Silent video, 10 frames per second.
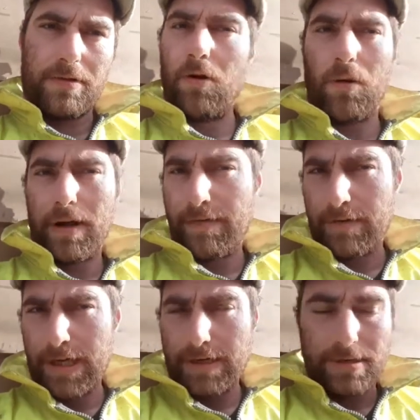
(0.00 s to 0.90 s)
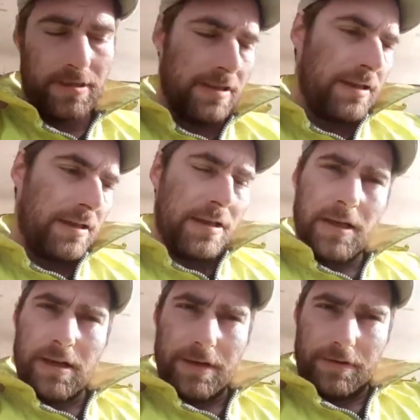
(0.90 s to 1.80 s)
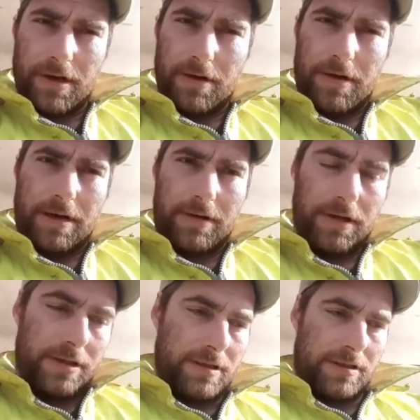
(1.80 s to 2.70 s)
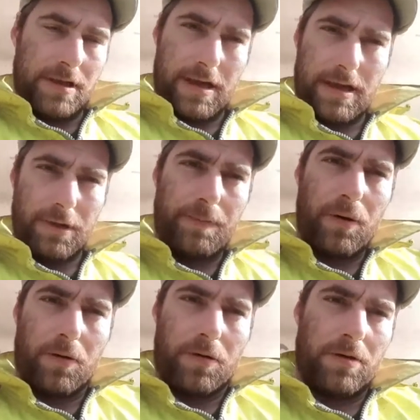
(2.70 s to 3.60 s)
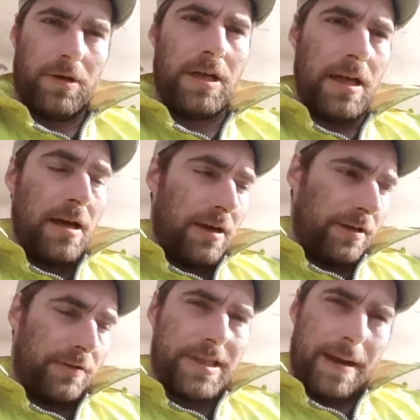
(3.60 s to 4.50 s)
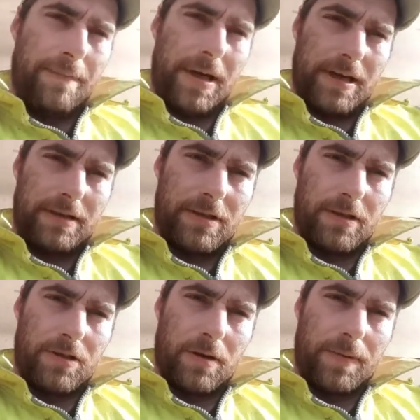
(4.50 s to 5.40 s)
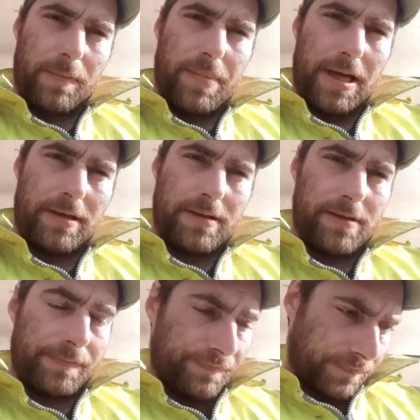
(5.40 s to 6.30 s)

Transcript: or whatever it is, and you'll go around and then you pour, and you're tamping it to the top of the pins.